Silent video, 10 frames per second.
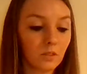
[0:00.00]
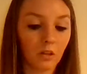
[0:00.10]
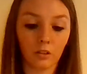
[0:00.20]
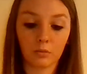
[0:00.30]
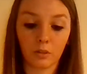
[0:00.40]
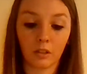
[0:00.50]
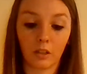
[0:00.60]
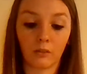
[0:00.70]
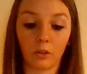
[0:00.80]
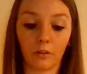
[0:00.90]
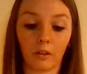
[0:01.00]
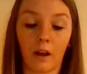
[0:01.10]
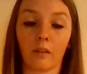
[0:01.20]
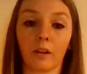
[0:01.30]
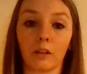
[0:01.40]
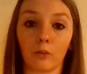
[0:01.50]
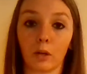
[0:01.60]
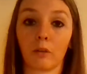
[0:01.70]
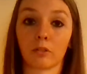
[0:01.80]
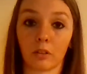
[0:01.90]
I just wanted to give you a little outline of what
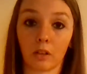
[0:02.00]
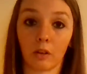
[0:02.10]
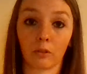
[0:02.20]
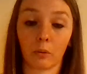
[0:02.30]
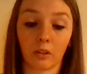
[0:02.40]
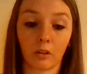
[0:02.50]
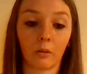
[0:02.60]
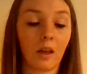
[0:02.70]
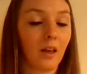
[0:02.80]
I was going to cover with you,